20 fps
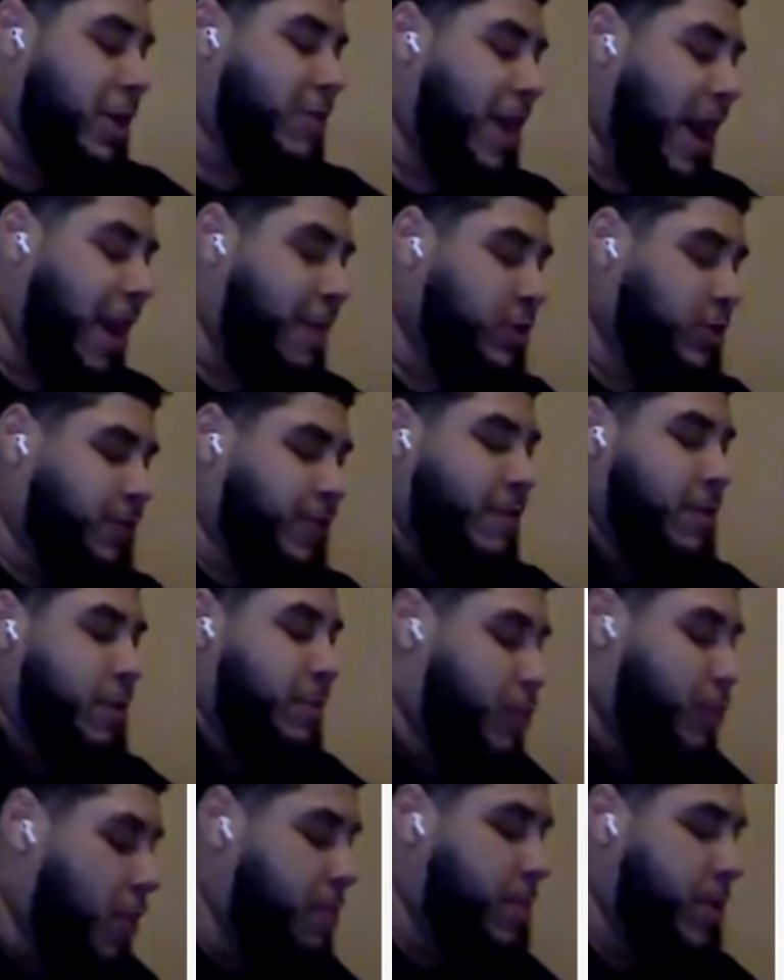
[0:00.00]
grime was very
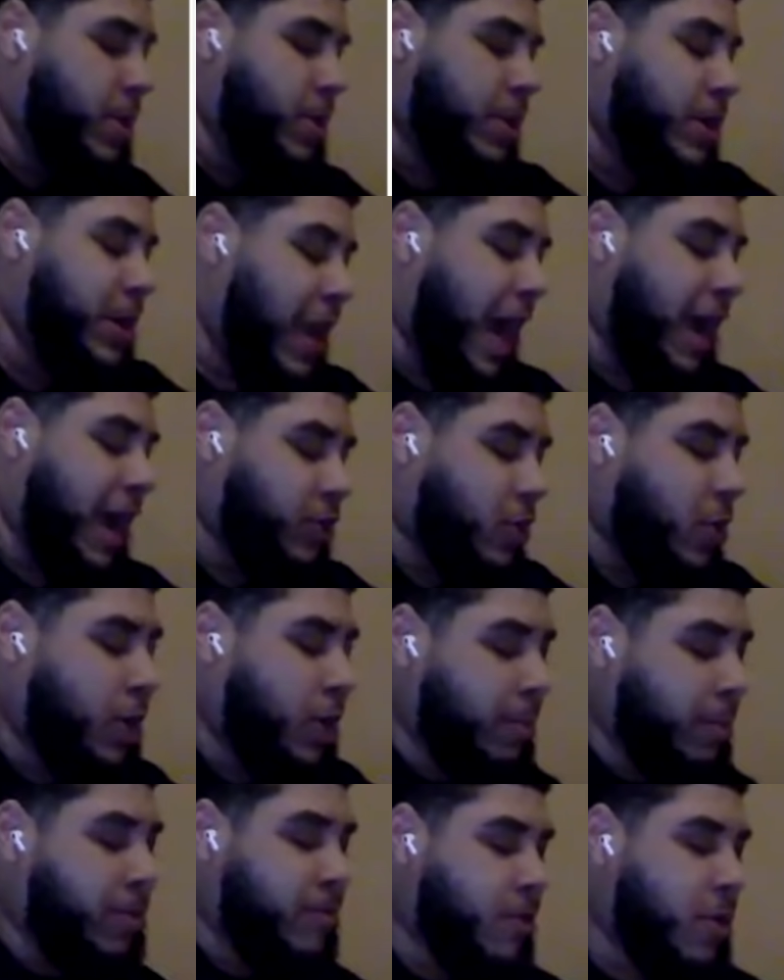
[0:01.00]
prominent. Like, don't
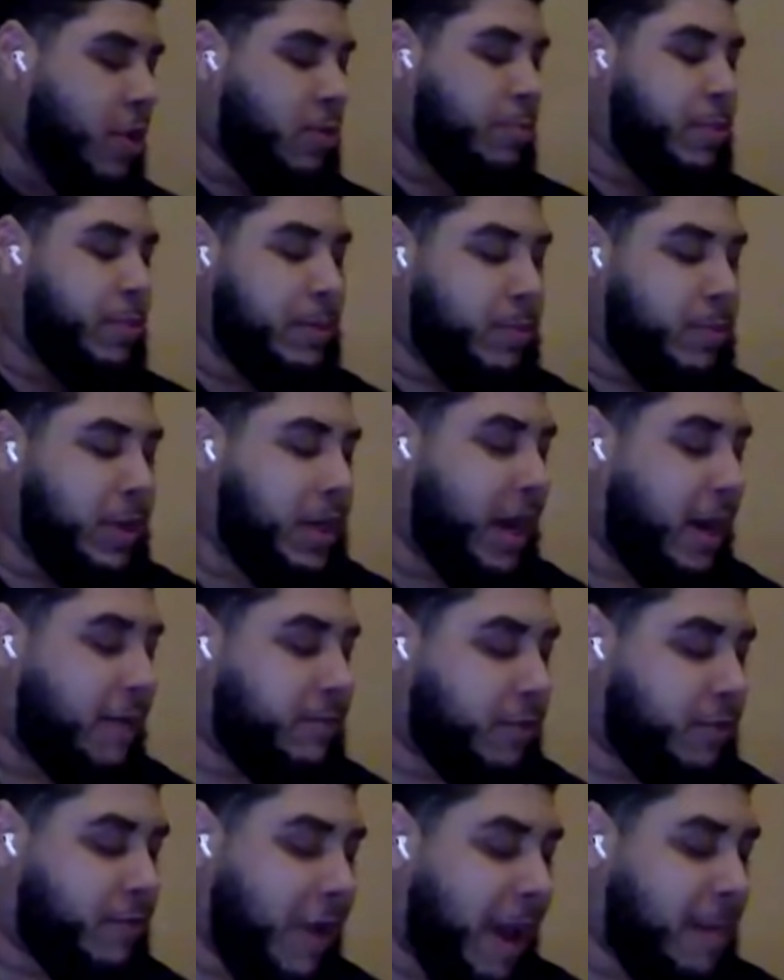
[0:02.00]
get me wrong, we
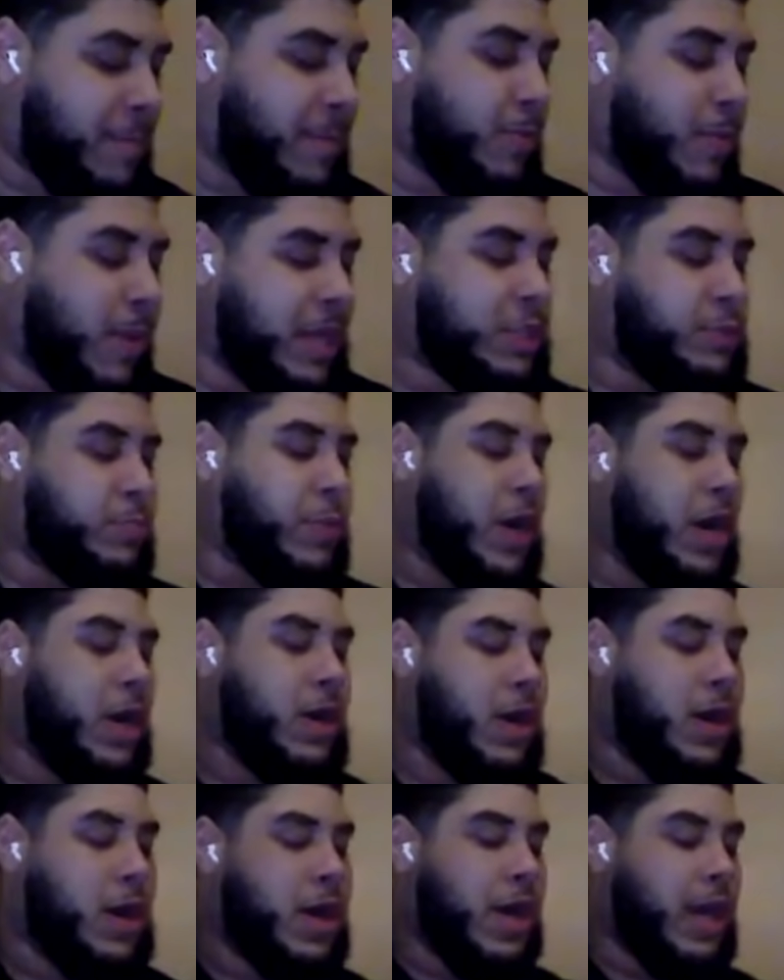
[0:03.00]
loved grime in West, but
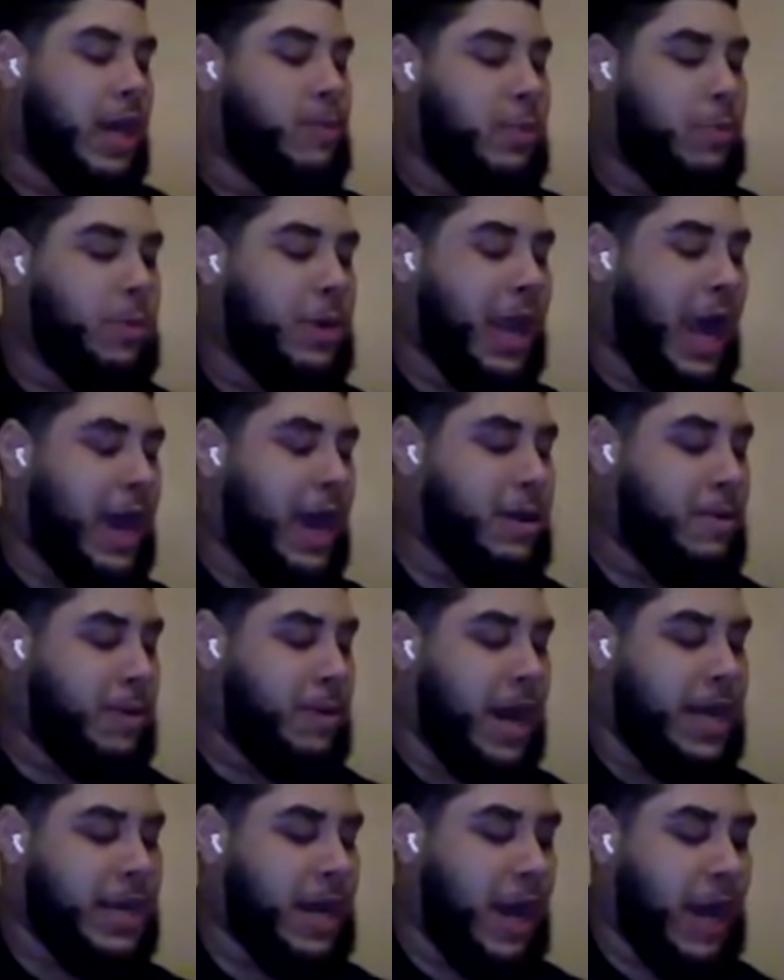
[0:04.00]
it like
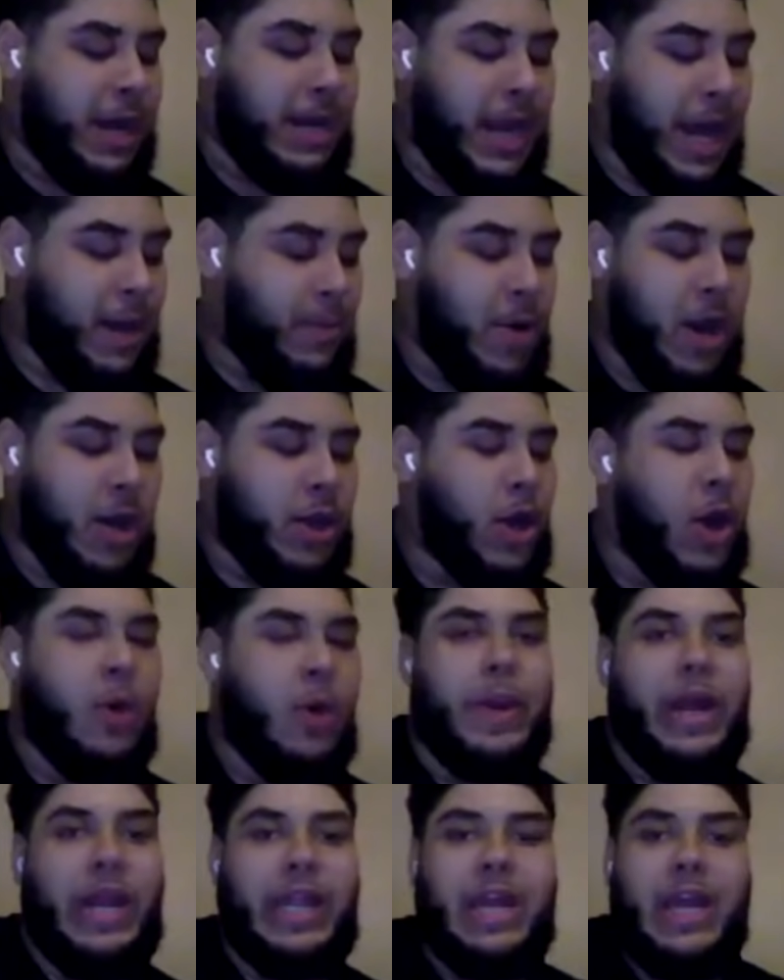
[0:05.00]
I weren't
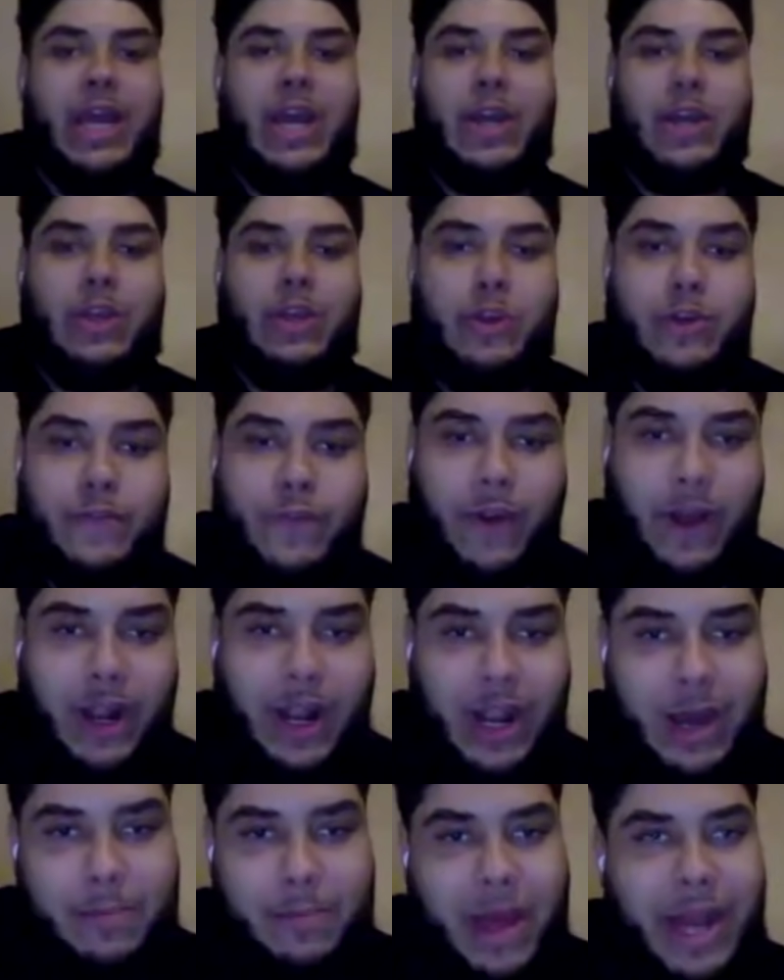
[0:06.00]
going youth
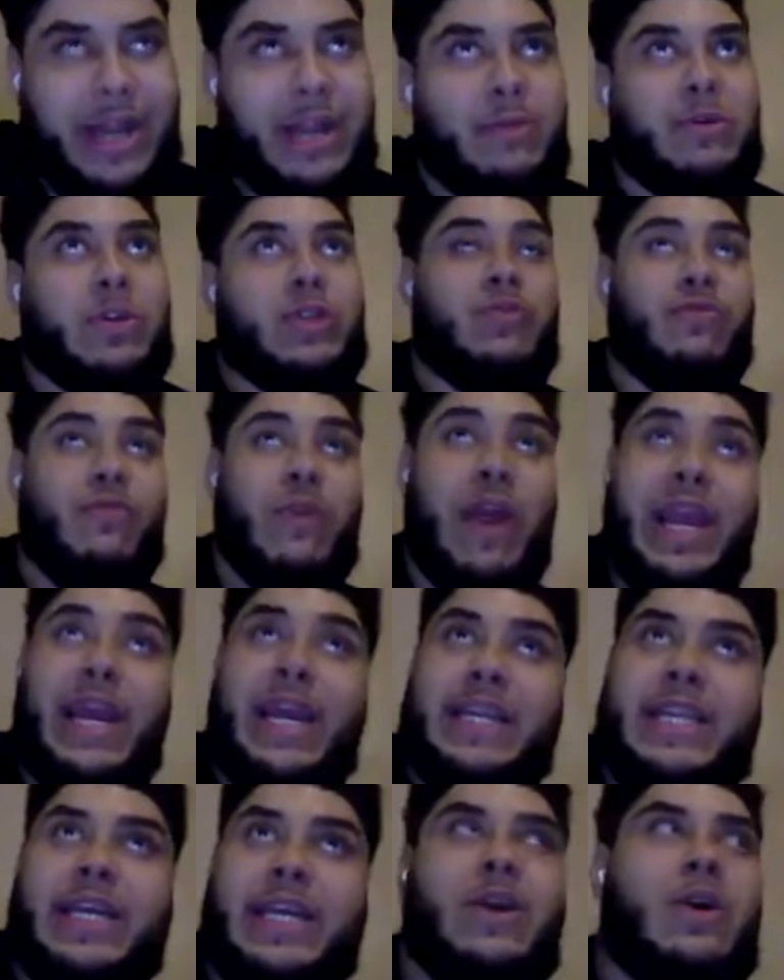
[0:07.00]
club and it was
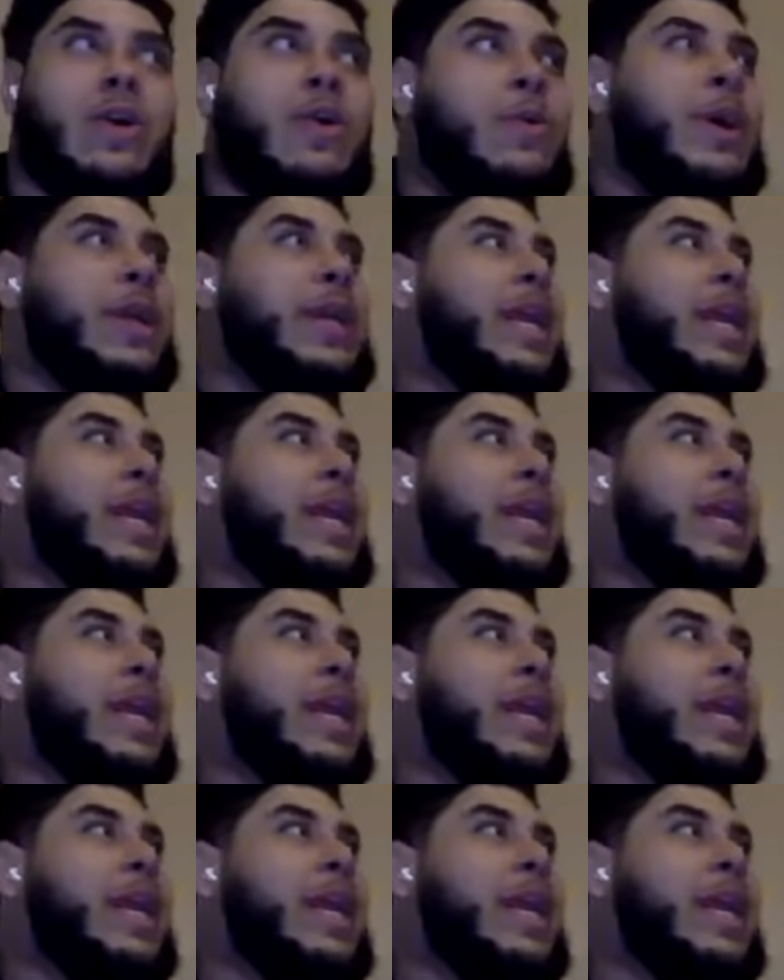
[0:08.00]
radio and